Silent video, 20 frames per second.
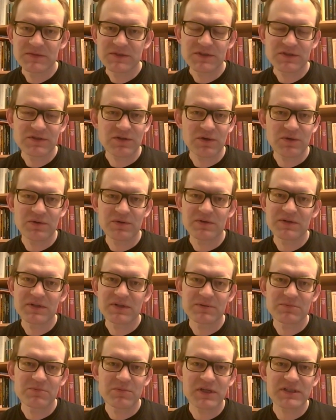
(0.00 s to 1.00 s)
So
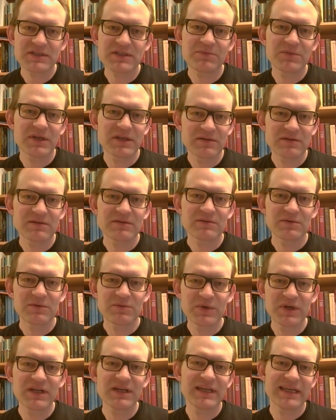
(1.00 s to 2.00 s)
it must have been
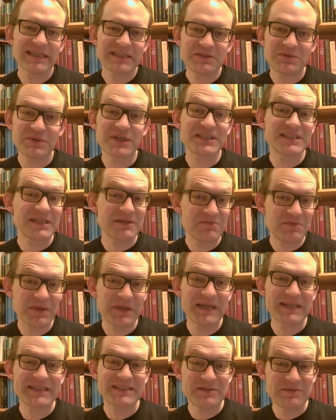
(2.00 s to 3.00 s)
really interesting
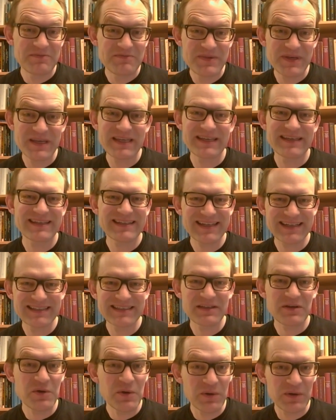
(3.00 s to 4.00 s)
place to be in
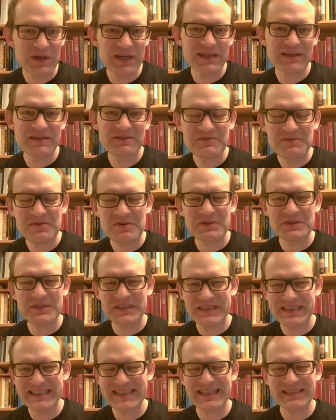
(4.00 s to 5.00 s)
the early
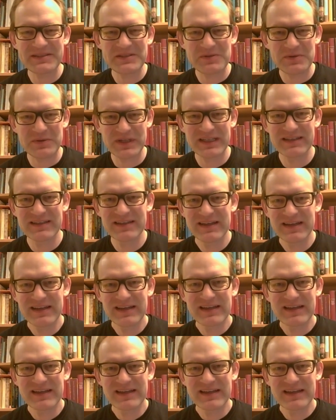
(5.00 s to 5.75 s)
14th century.